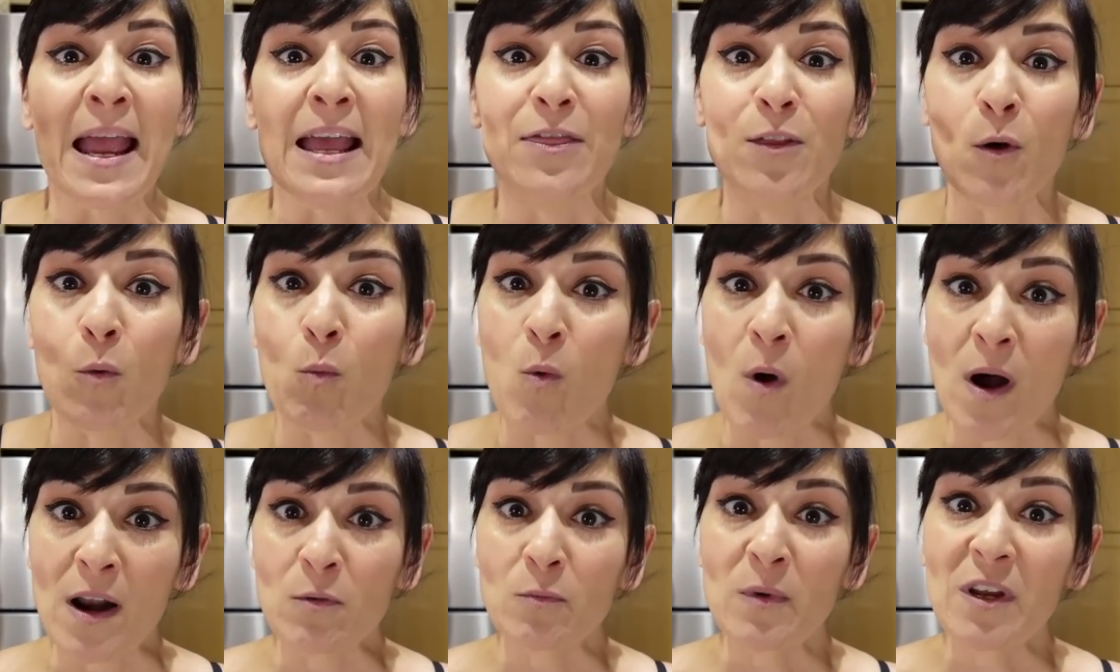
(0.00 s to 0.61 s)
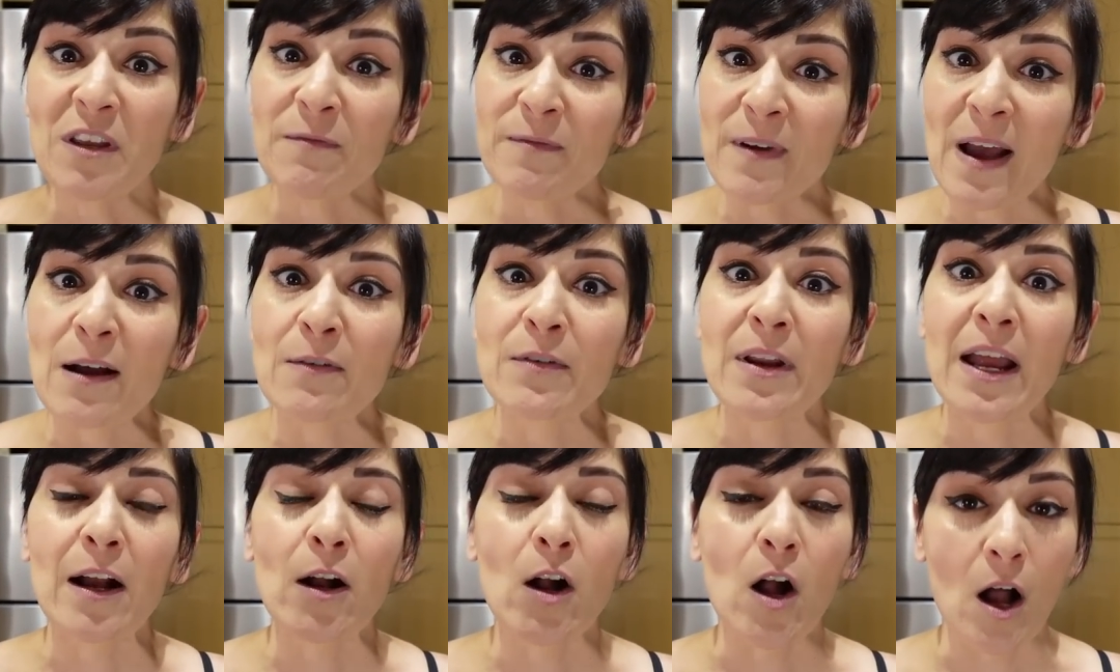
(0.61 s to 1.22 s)
The one we
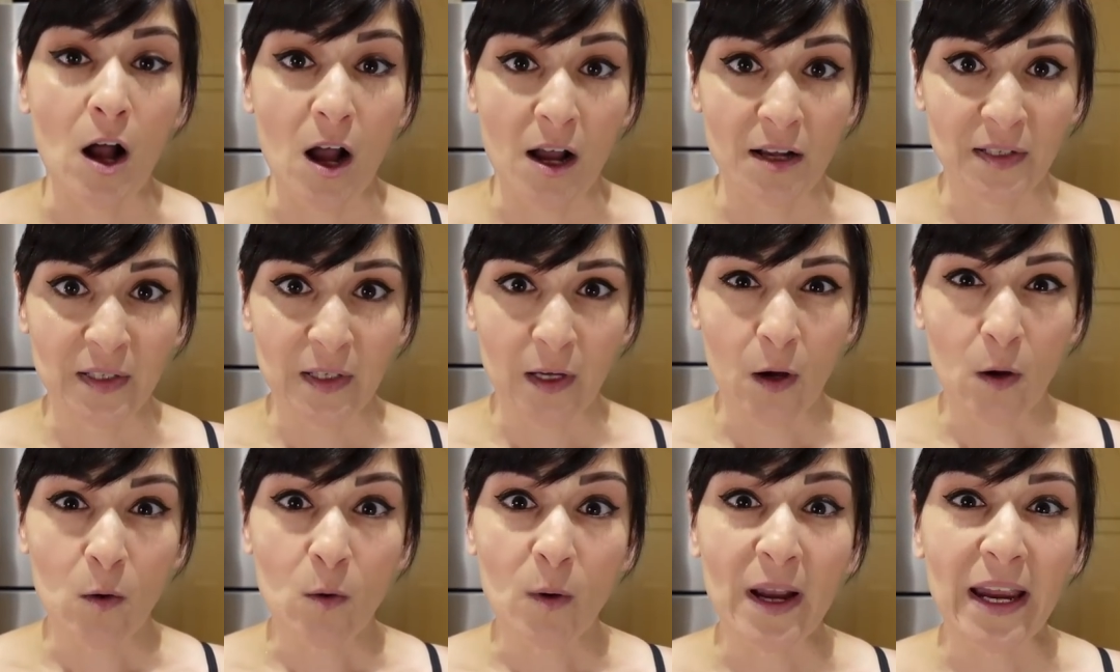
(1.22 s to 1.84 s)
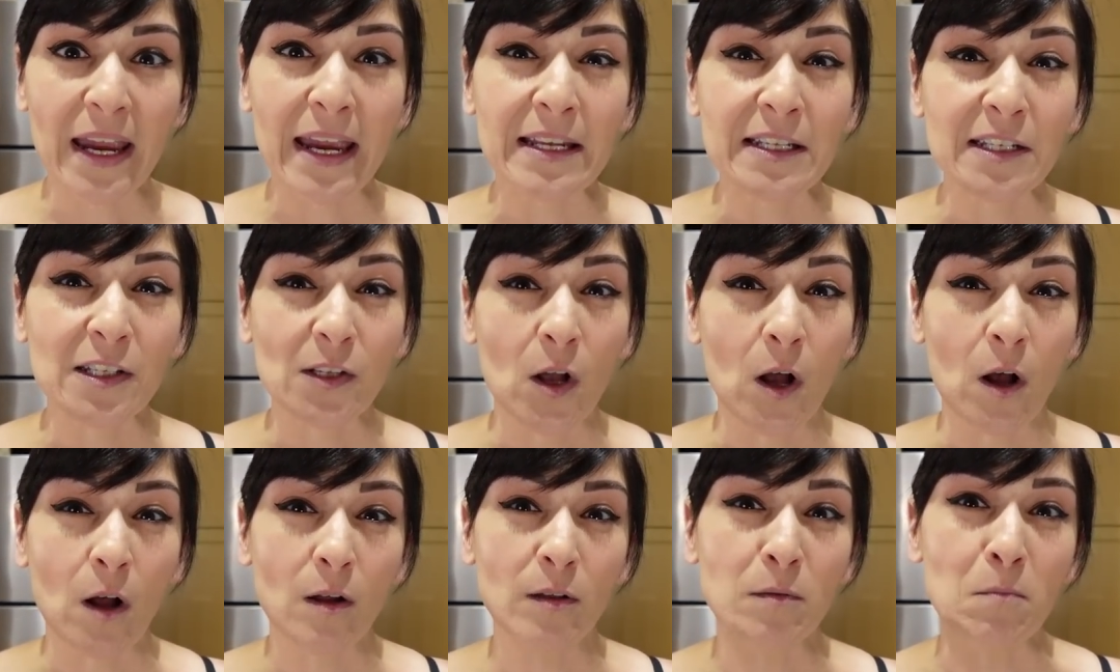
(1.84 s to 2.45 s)
found at Costco, it's
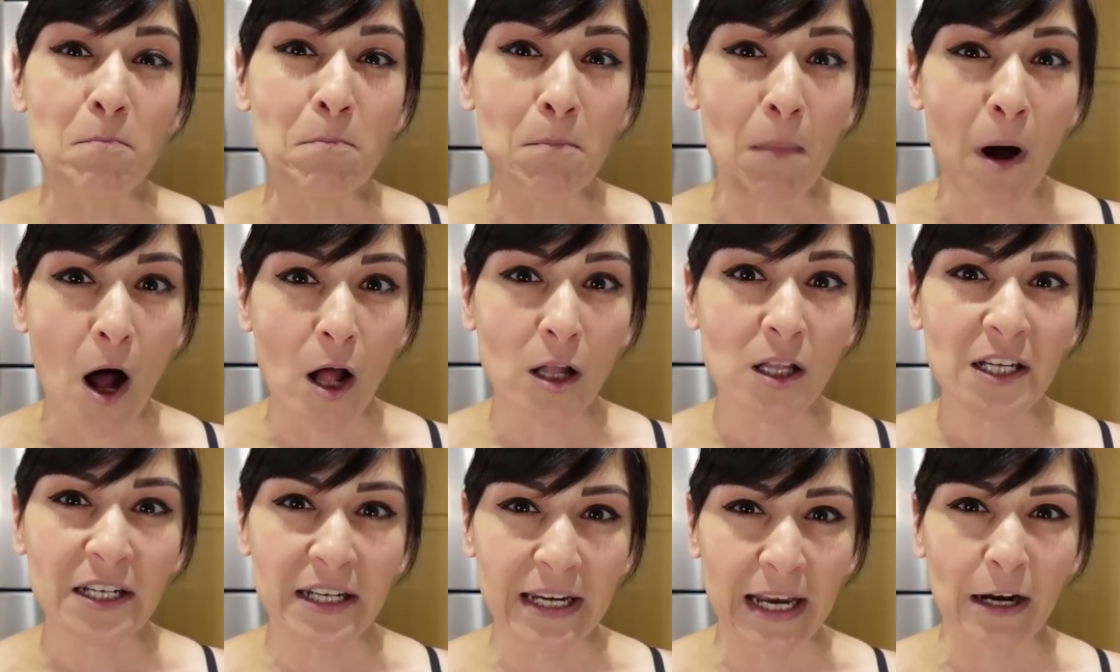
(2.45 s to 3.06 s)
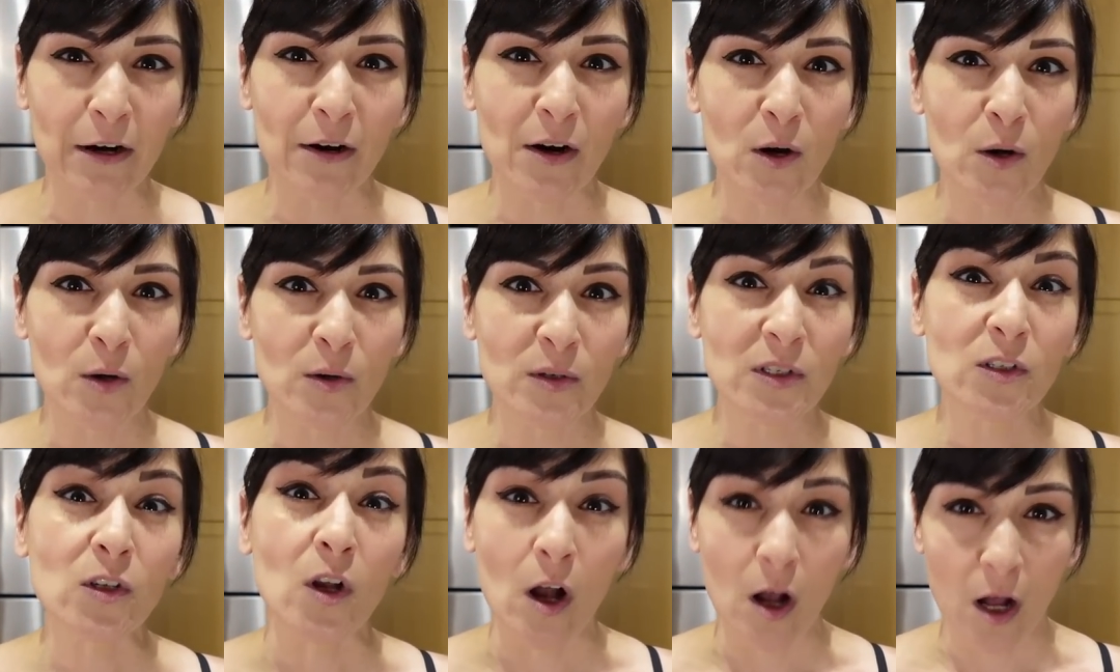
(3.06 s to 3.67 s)
called
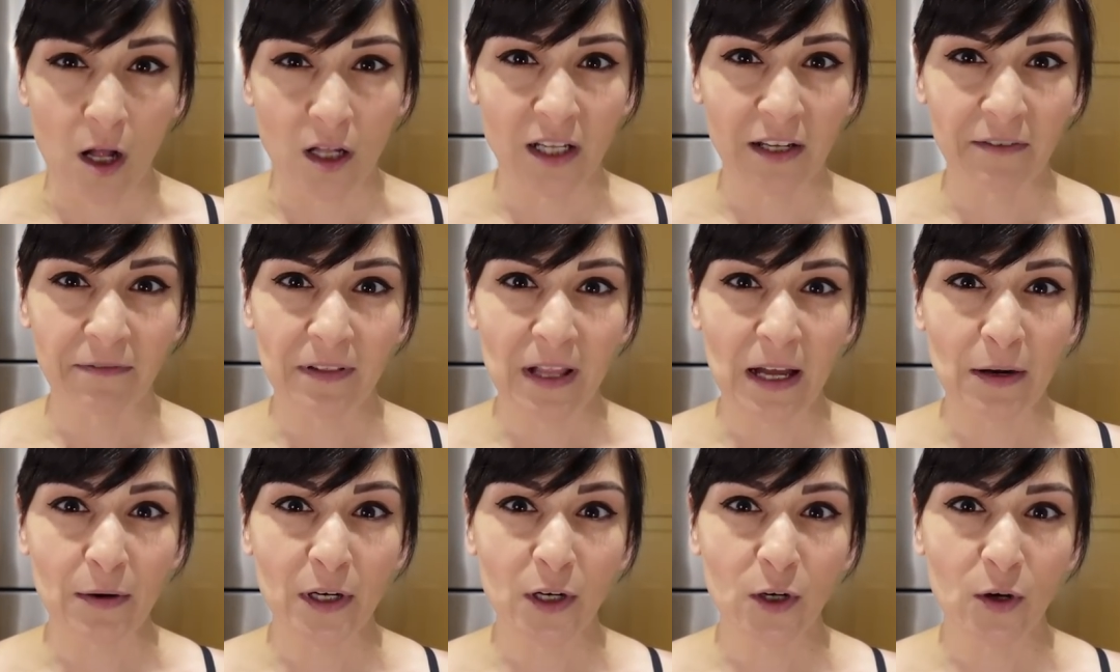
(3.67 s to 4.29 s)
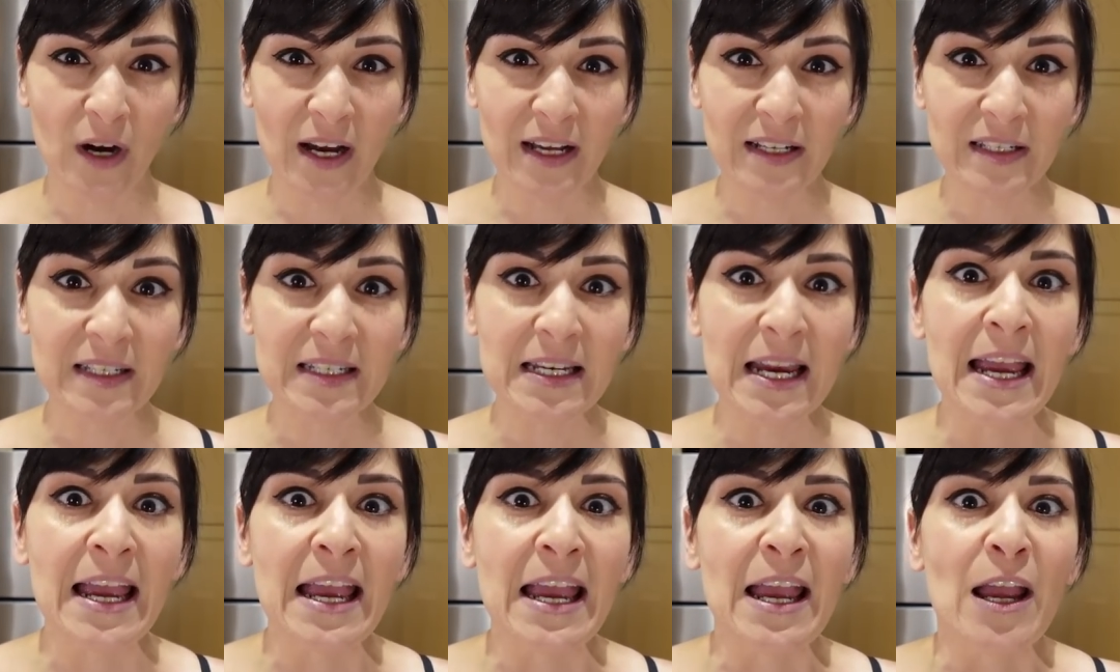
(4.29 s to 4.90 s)
Molinaro's cauliflower crust.